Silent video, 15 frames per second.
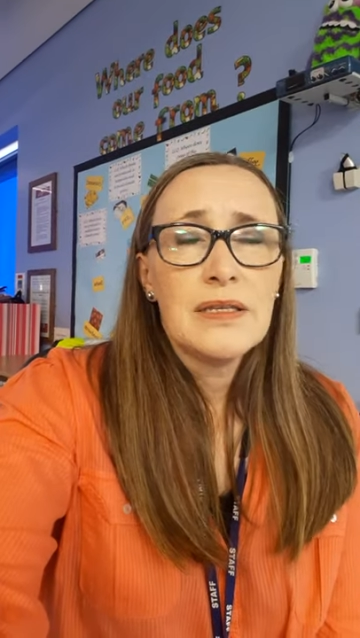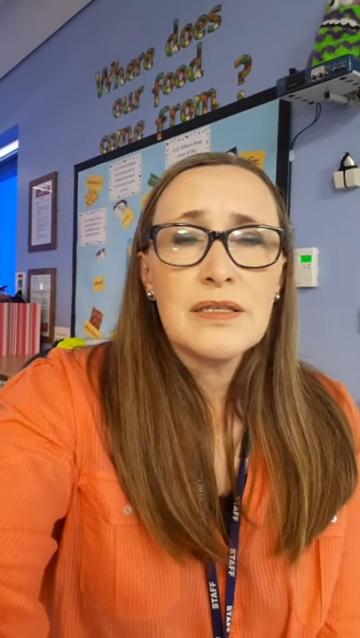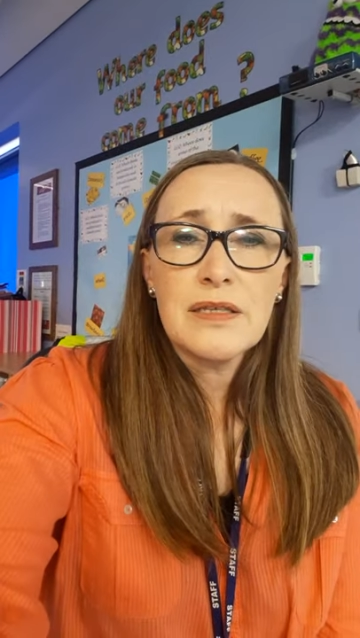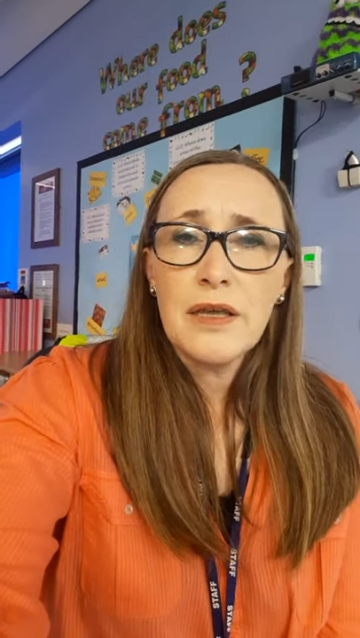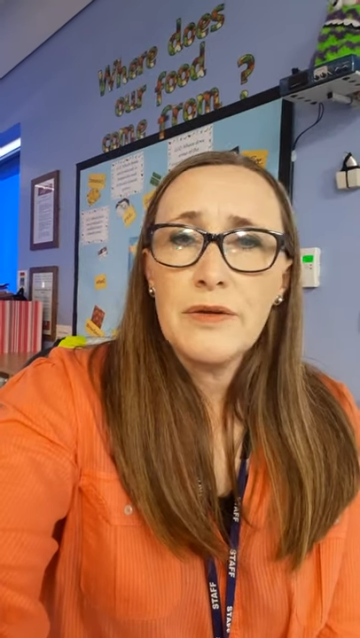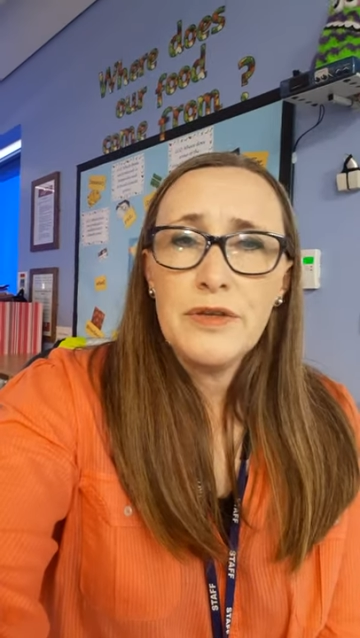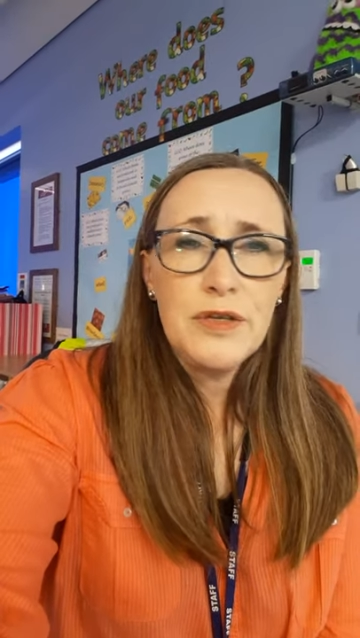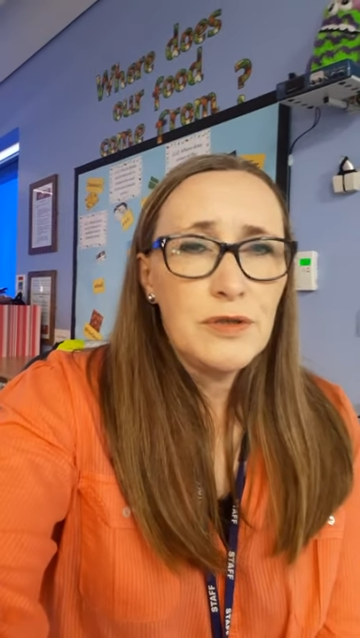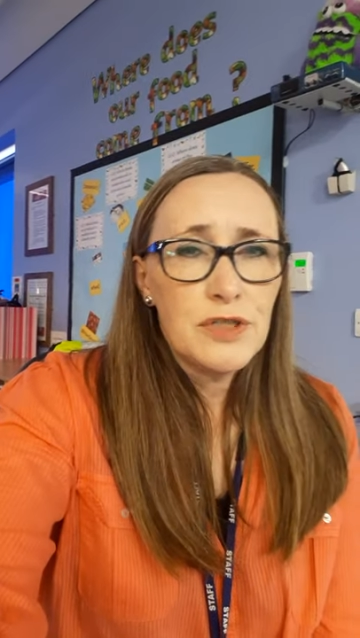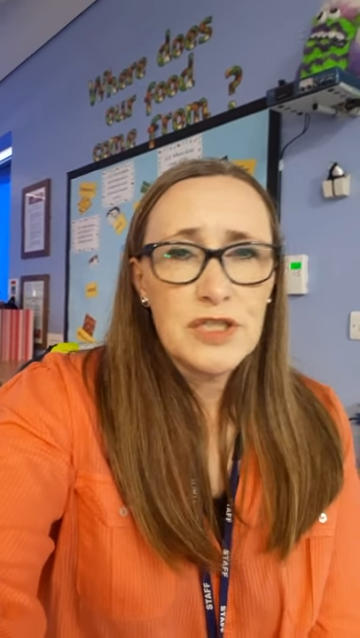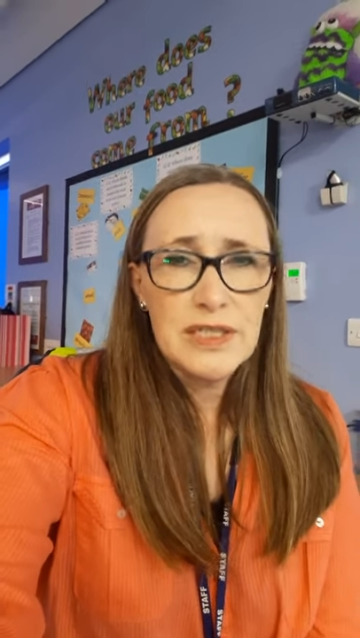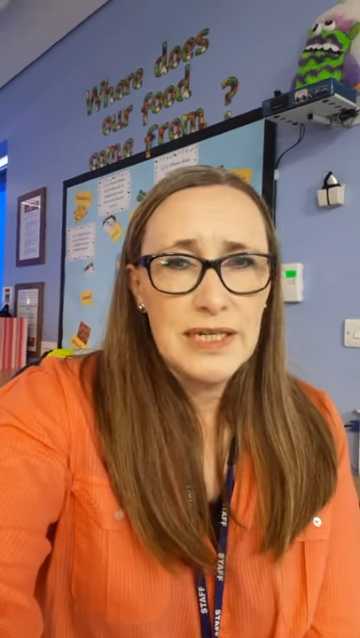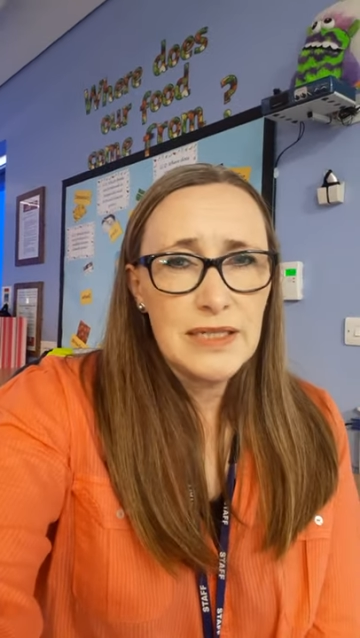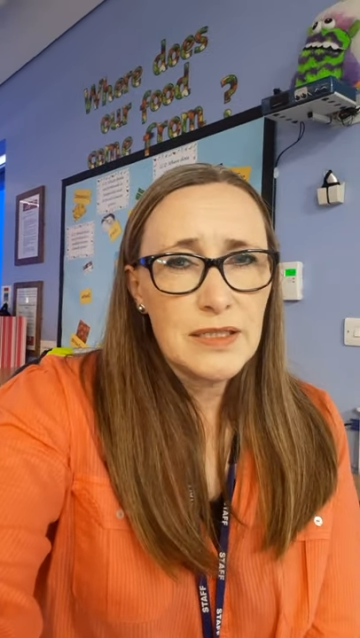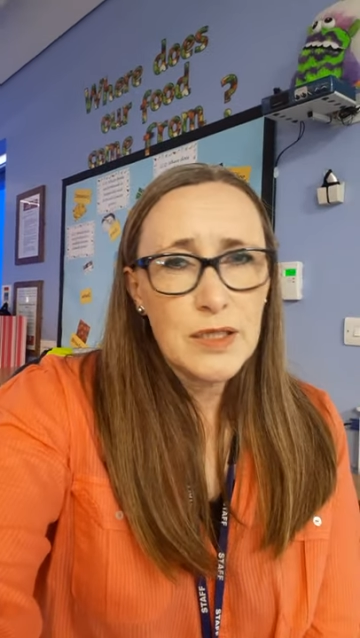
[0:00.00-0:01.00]
So you
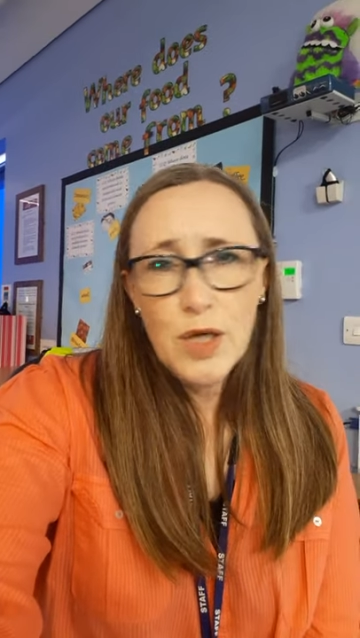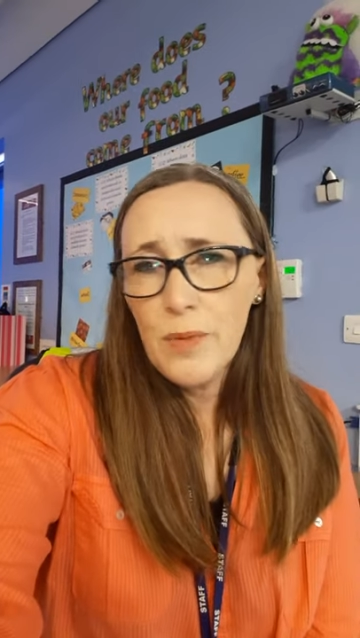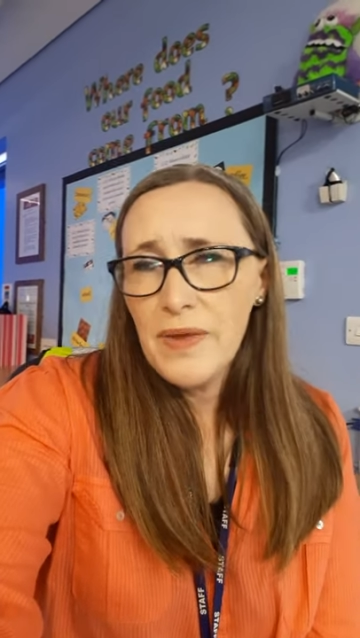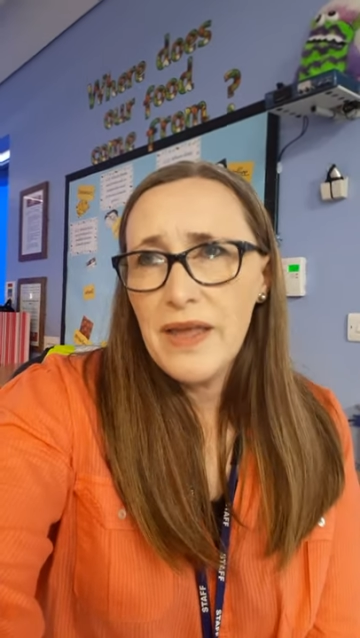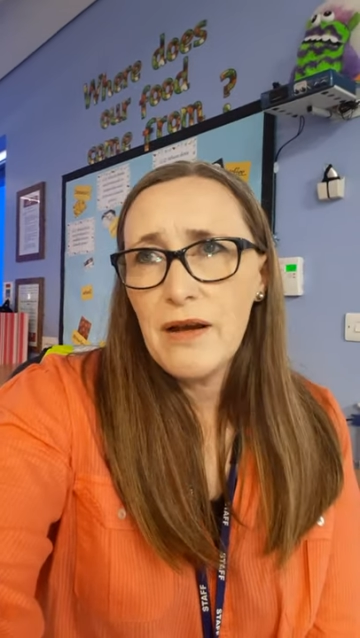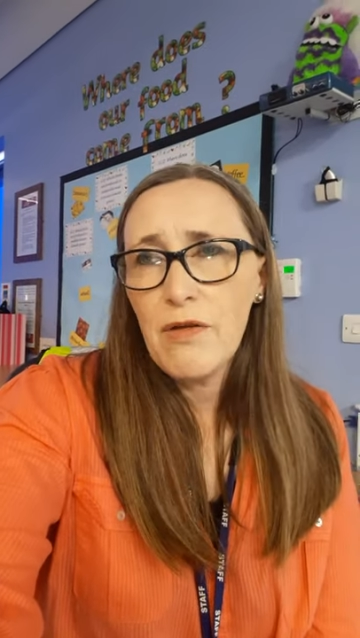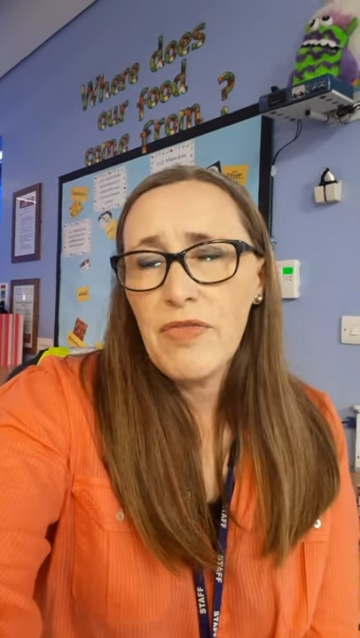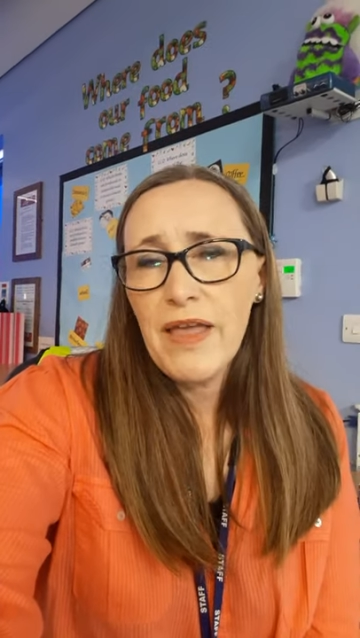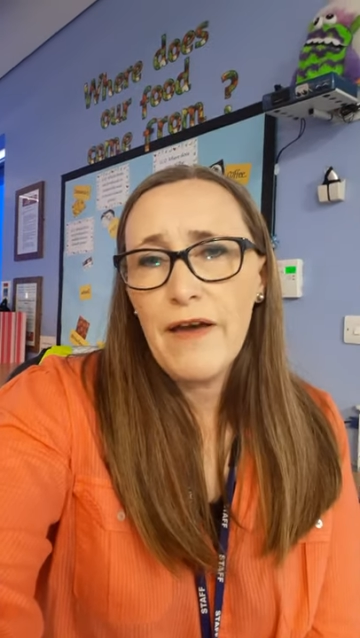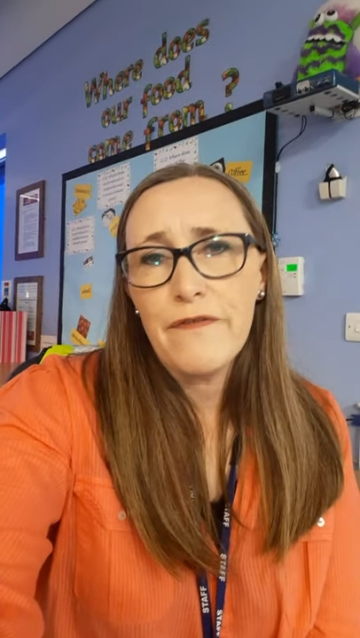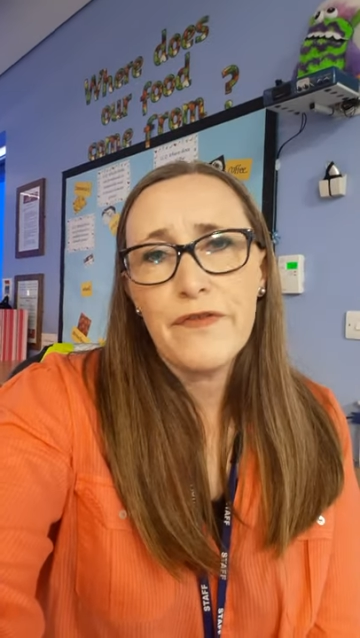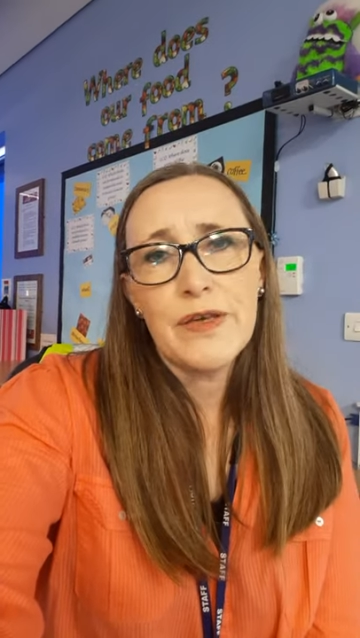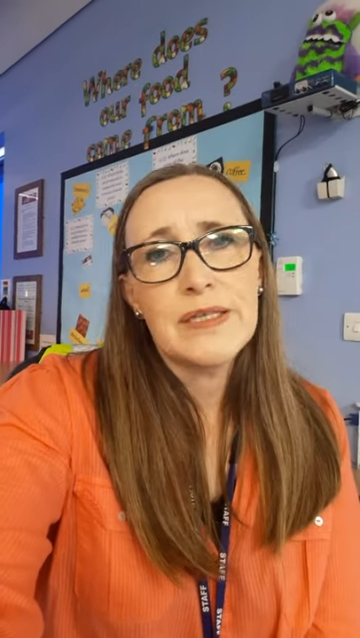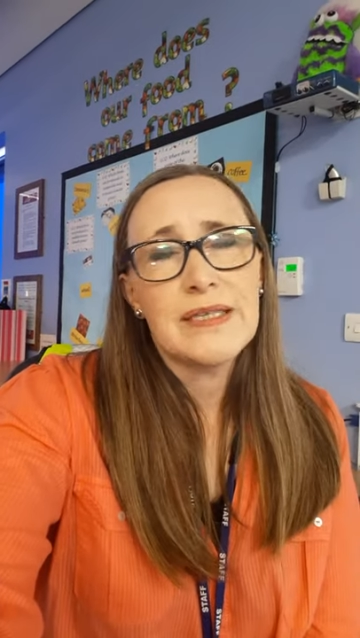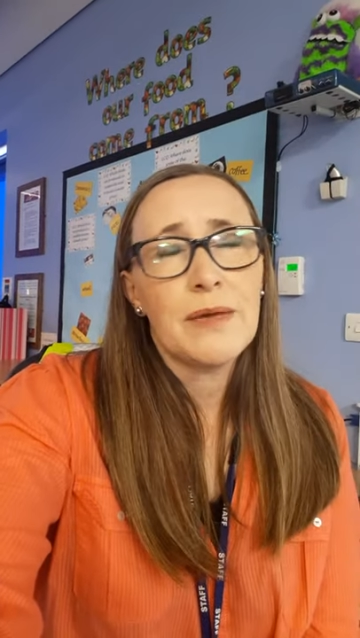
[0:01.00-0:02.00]
just need to come in on
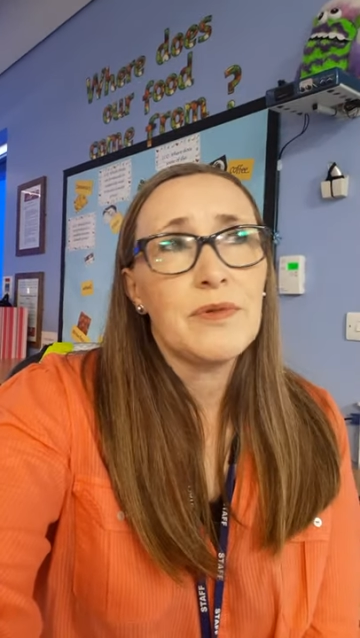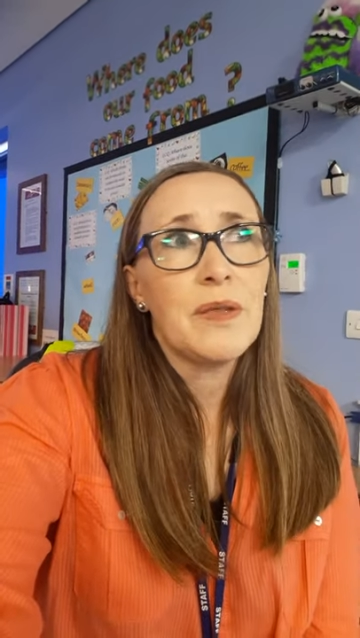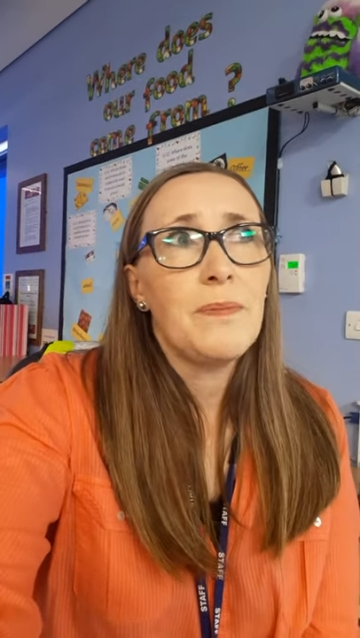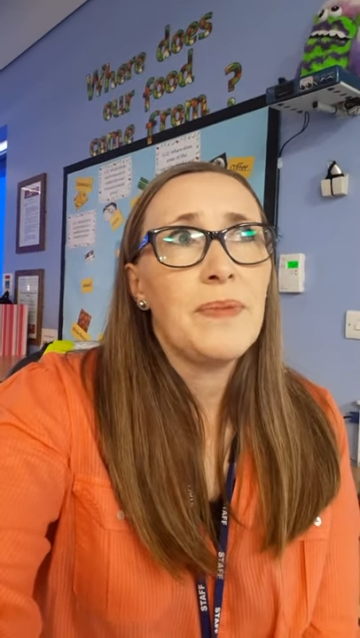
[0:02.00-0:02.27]
that first day with a